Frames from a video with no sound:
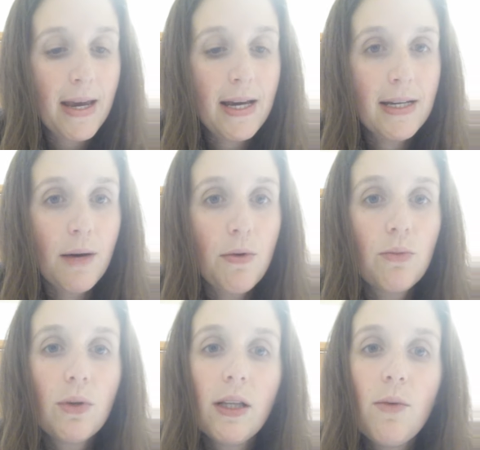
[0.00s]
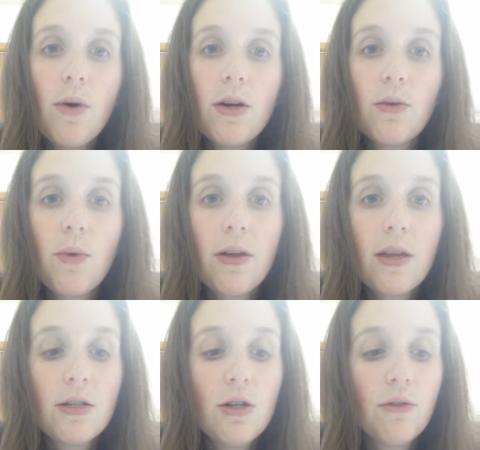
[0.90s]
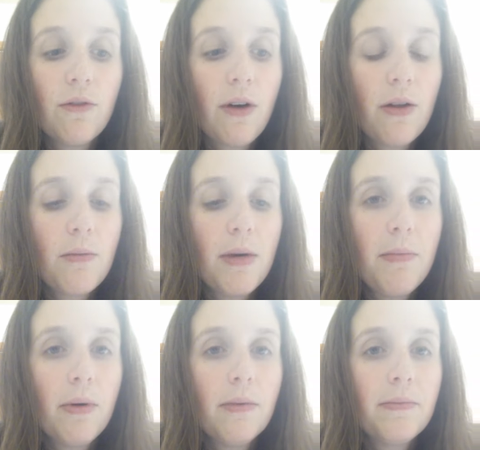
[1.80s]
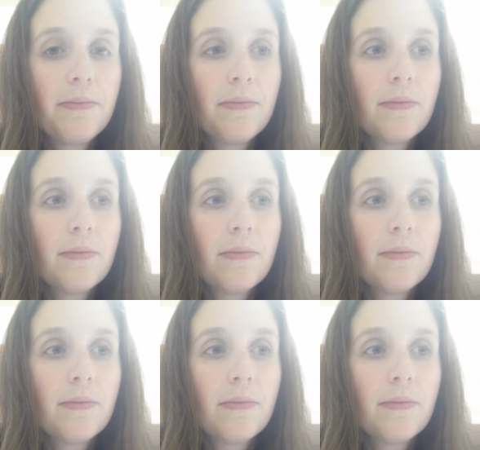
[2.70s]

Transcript: And I would really wonder whether that's useful for other people.